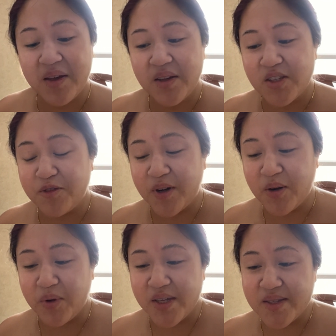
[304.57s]
to find
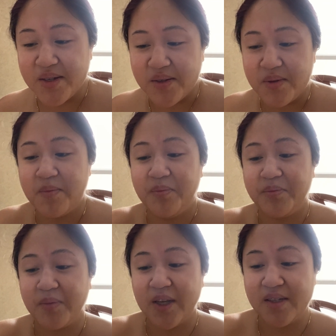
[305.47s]
ways to
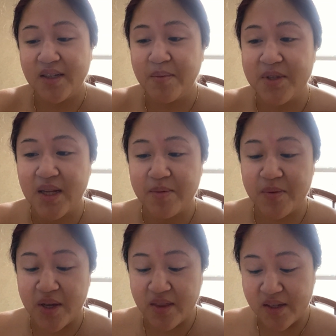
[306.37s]
skip steps and
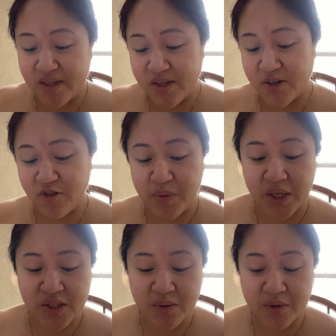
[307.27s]
make things easier if
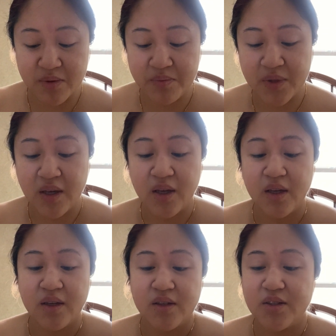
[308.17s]
possible.
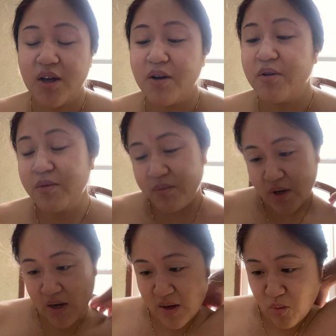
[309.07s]
So
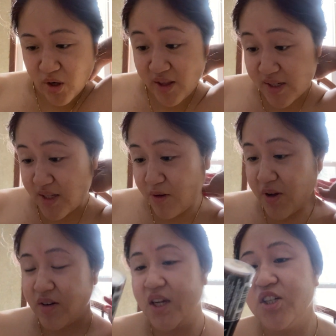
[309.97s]
one of the stick
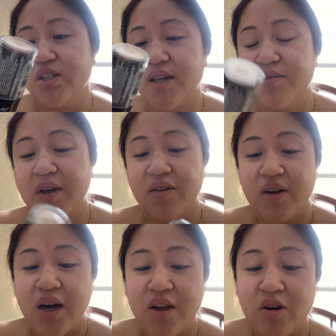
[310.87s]
foundations I found on
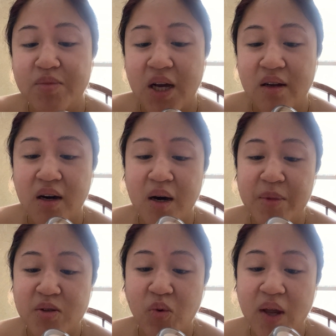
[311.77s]
iherb.com
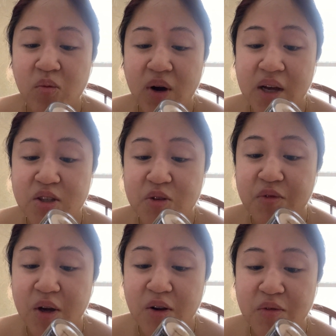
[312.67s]
is WetNwild's
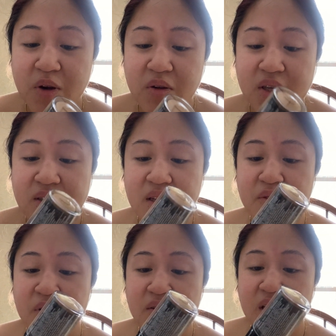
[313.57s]
Photofocus stick
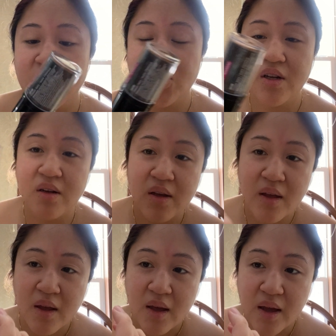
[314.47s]
foundation,
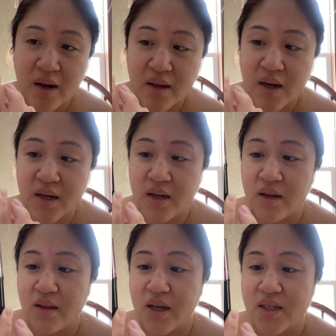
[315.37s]
and I got it in
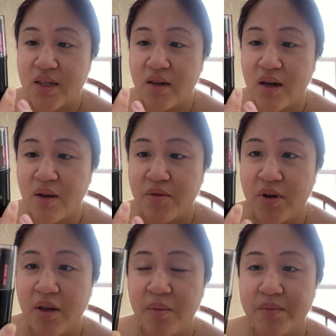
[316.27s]
classic ivory.